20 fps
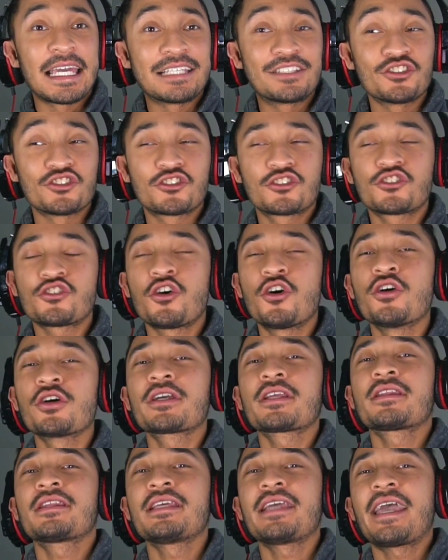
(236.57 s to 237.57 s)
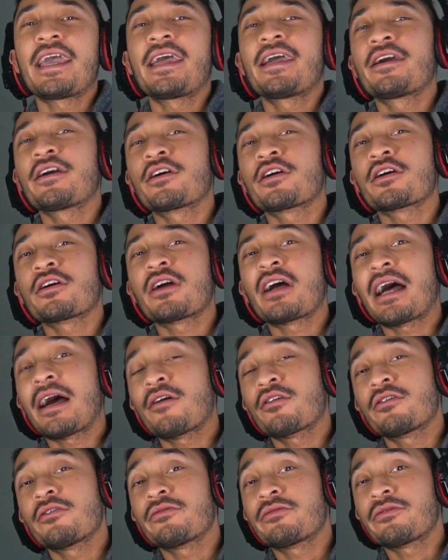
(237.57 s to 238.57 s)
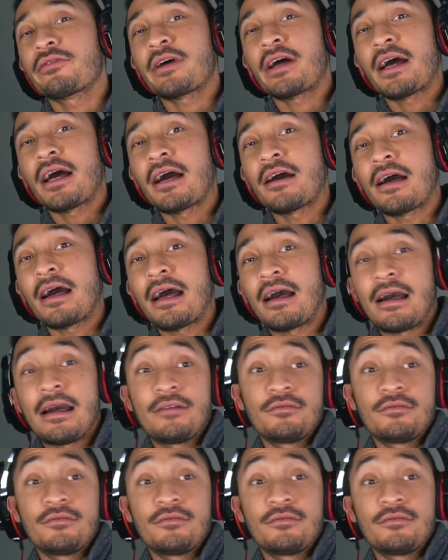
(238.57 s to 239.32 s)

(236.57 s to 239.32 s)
it just took the air out of I